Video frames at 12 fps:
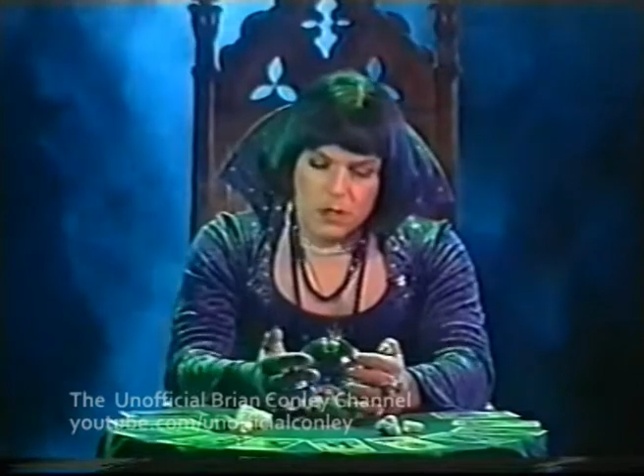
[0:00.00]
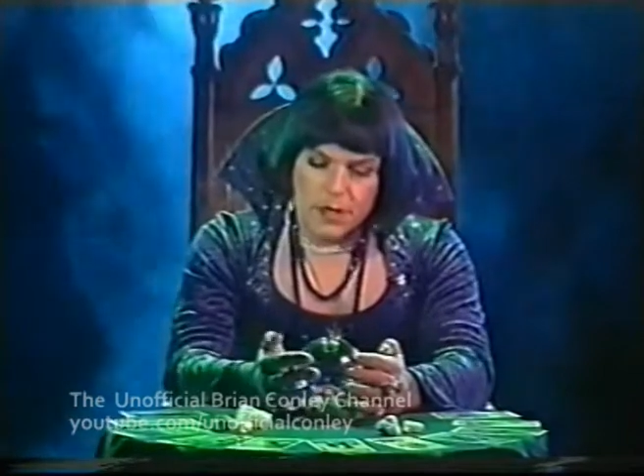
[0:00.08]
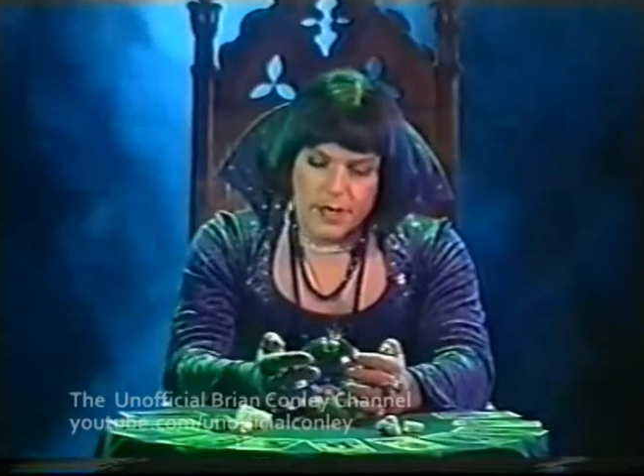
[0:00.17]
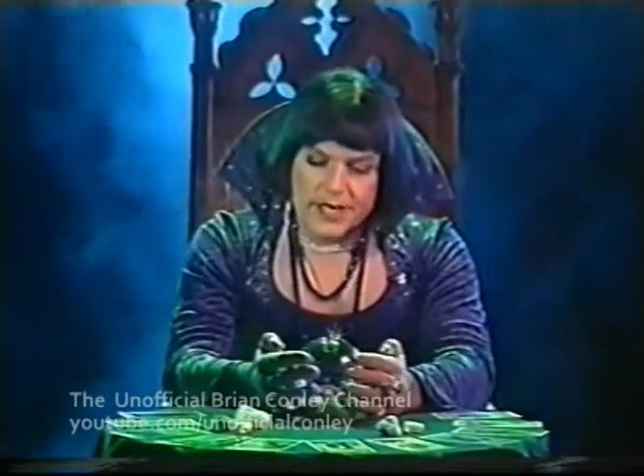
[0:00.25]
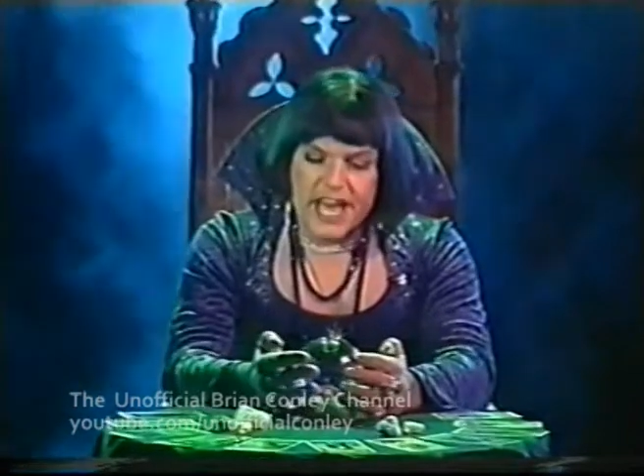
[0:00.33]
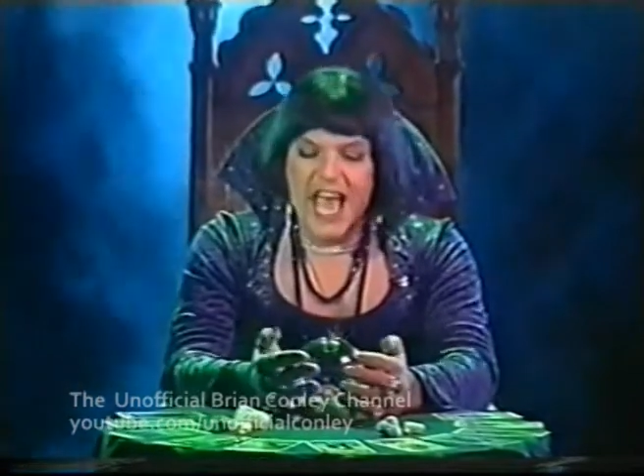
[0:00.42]

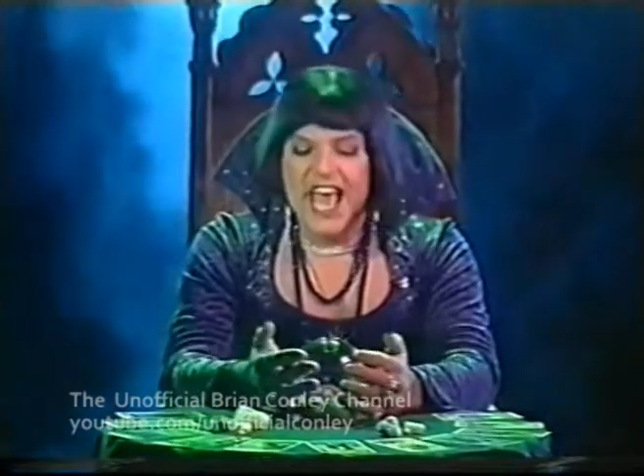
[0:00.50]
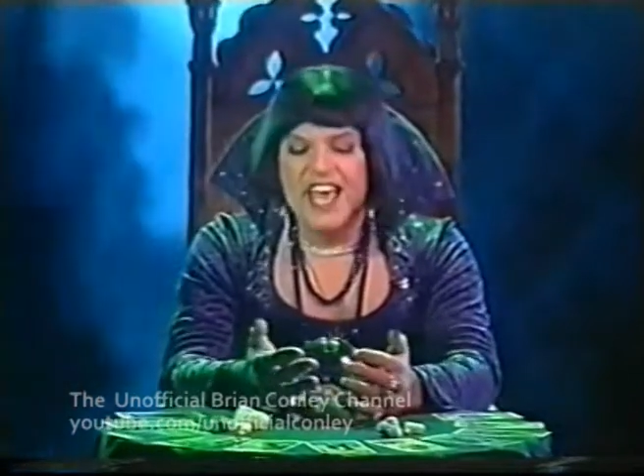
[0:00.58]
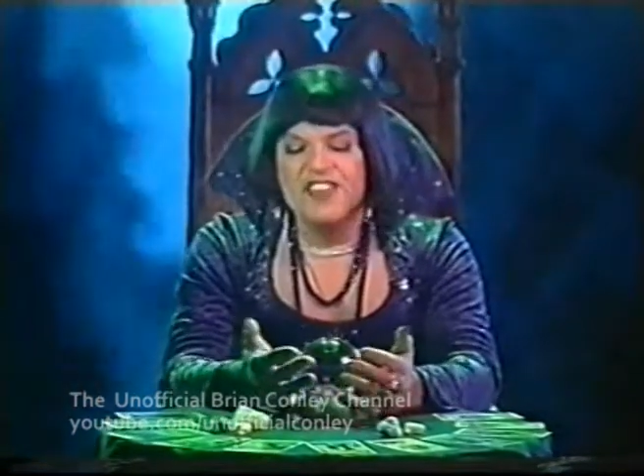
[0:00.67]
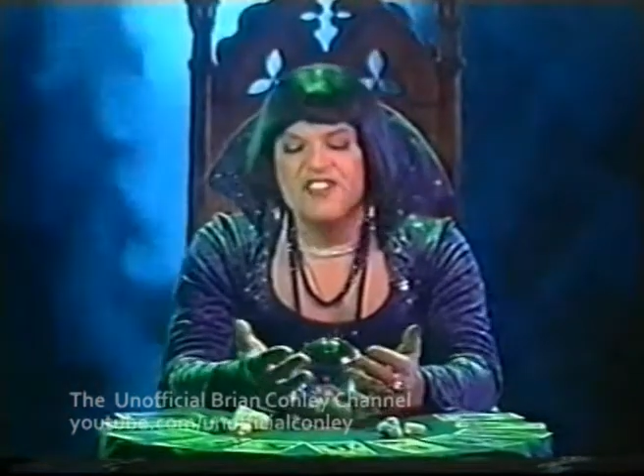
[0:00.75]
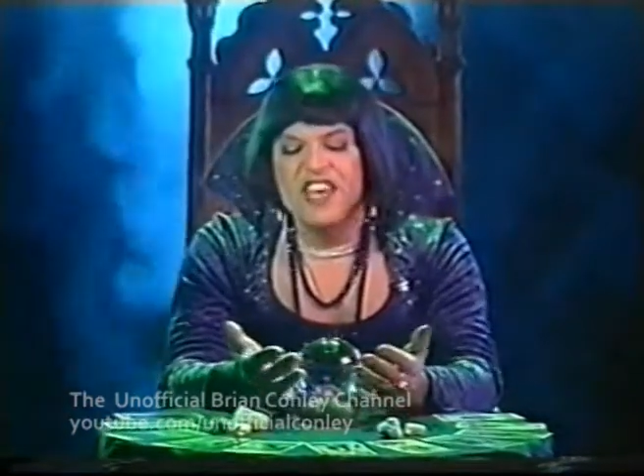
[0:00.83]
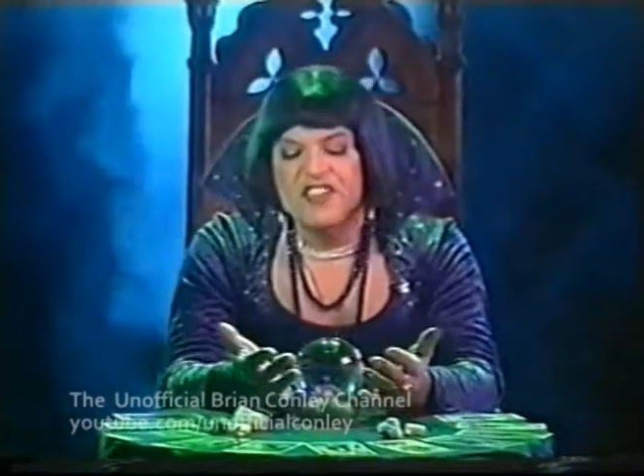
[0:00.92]

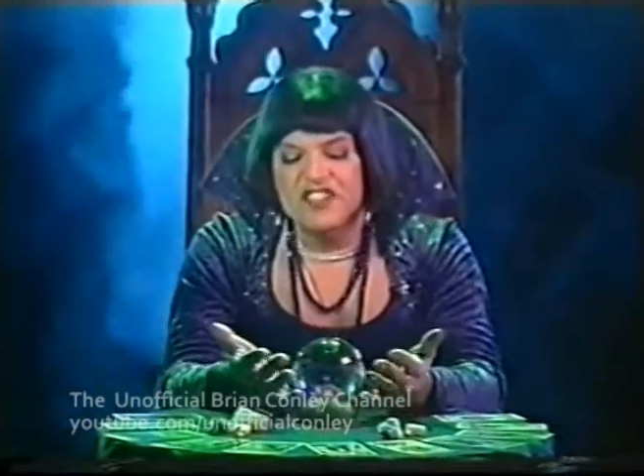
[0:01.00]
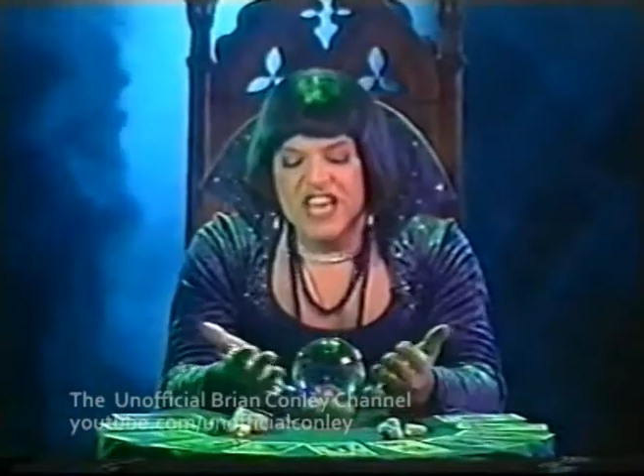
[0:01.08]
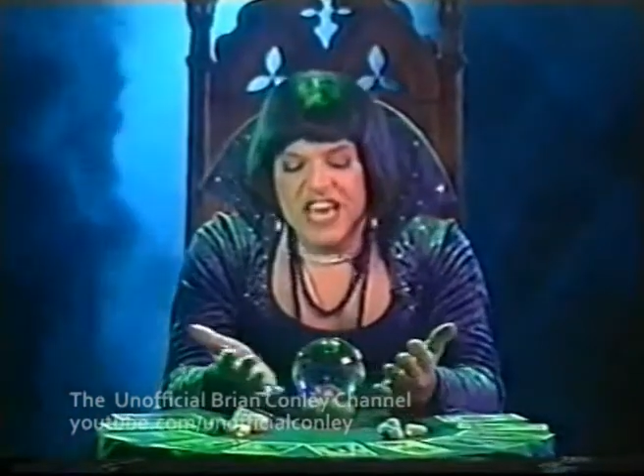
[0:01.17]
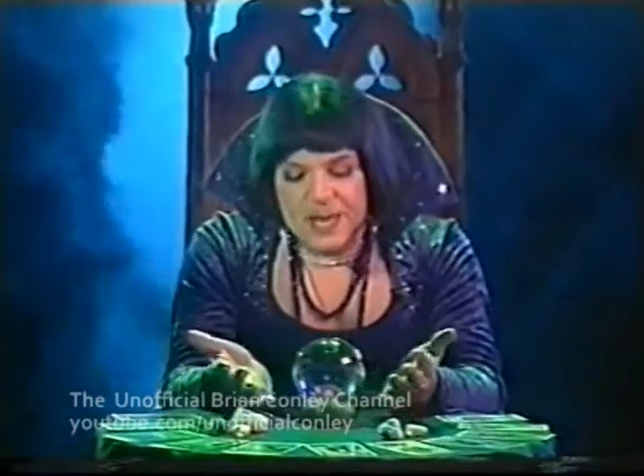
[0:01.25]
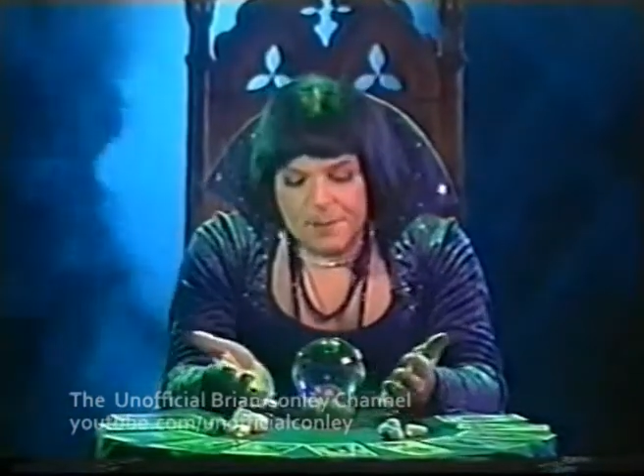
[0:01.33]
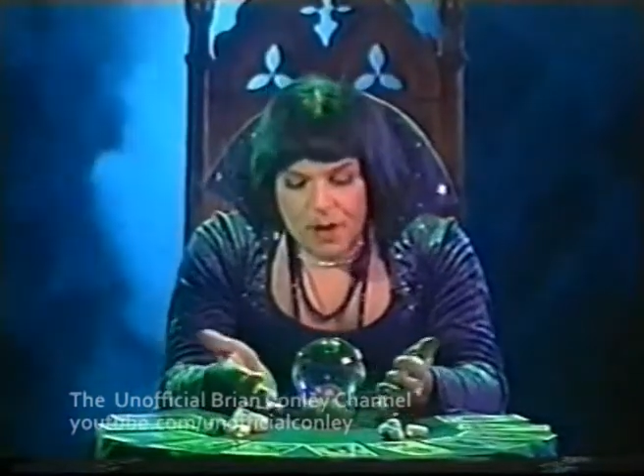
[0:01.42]
Gazing
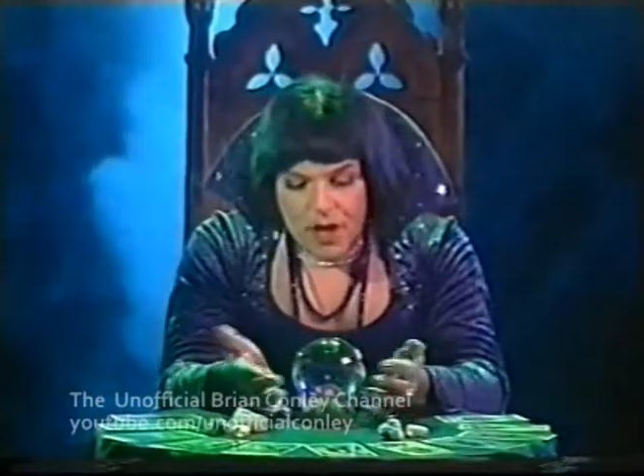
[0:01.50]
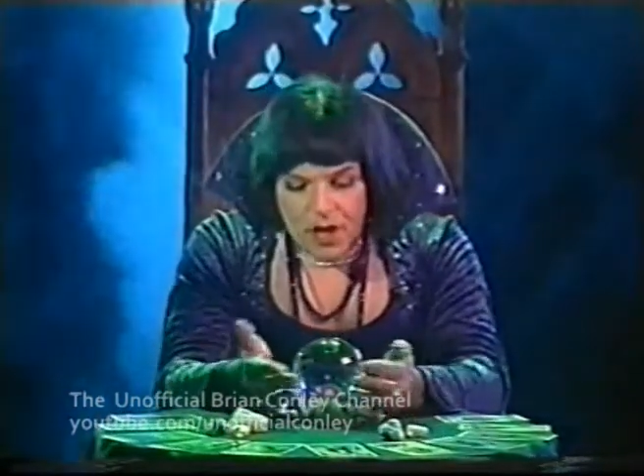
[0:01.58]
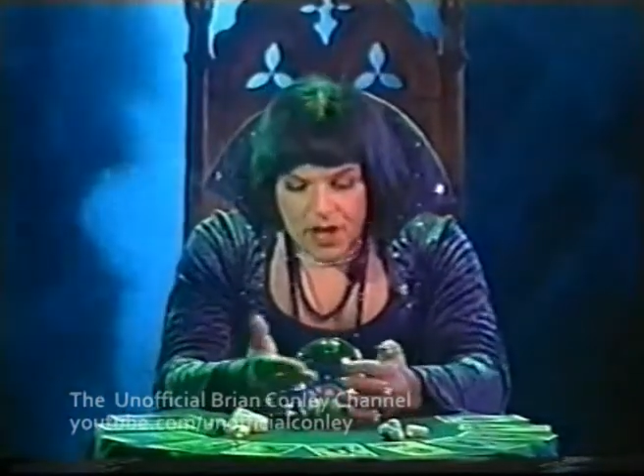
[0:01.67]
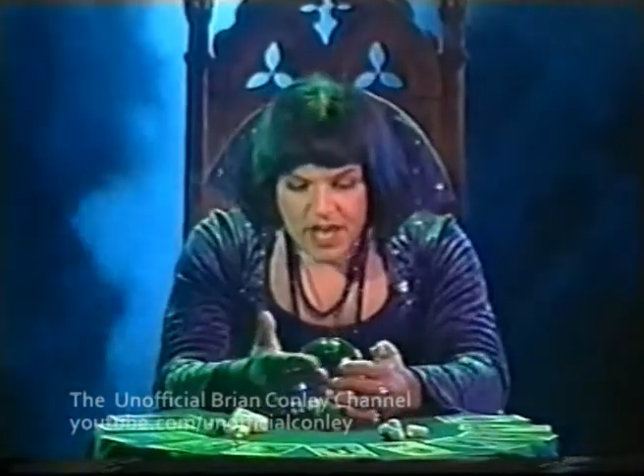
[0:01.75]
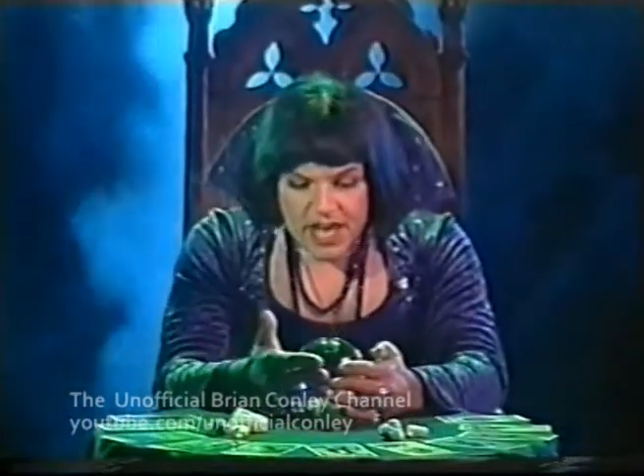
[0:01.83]
deeper